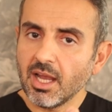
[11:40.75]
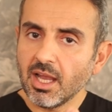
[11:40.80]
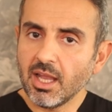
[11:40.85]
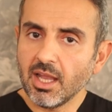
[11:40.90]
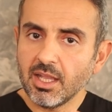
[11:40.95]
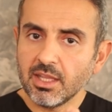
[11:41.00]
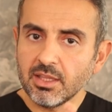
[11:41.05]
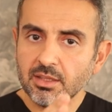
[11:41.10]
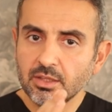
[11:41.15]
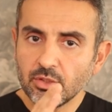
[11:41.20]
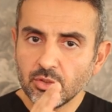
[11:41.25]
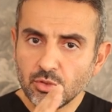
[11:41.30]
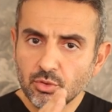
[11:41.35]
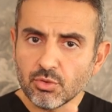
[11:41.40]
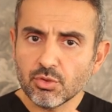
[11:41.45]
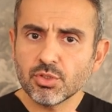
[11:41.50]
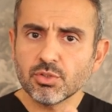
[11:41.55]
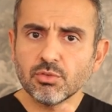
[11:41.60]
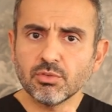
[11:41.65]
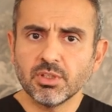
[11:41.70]
and
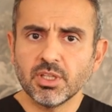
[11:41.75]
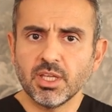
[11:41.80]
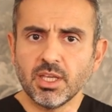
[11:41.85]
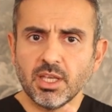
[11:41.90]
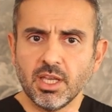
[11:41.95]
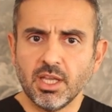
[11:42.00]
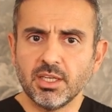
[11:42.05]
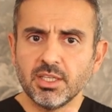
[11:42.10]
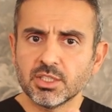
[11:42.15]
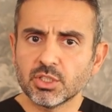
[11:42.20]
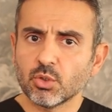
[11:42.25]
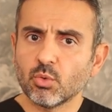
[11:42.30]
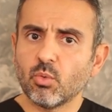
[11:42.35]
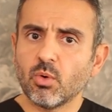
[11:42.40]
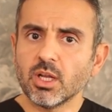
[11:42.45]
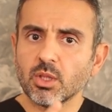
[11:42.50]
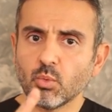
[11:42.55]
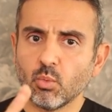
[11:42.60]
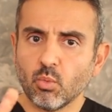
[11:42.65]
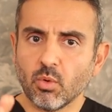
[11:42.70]
usually it is
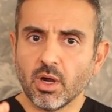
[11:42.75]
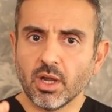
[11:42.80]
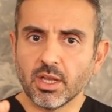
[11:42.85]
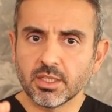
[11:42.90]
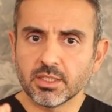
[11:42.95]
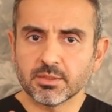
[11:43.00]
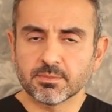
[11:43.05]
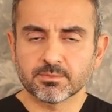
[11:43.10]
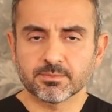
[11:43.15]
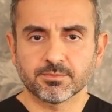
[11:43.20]
quite wide.